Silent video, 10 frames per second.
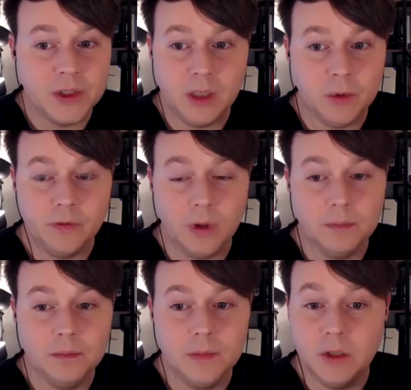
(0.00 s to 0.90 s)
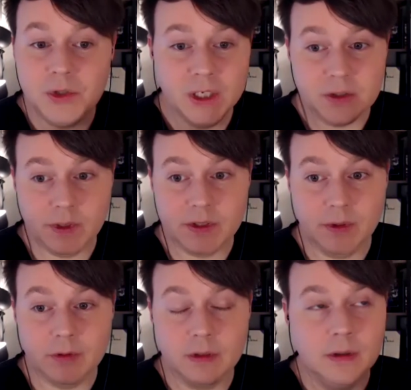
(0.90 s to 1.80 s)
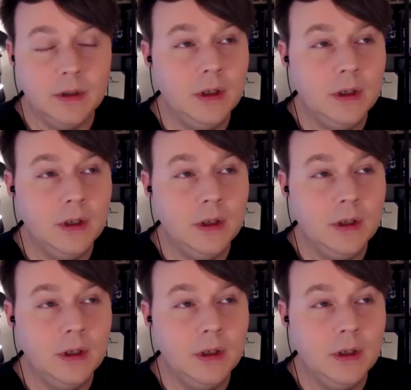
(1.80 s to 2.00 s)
shape, or form, no changes whatsoever.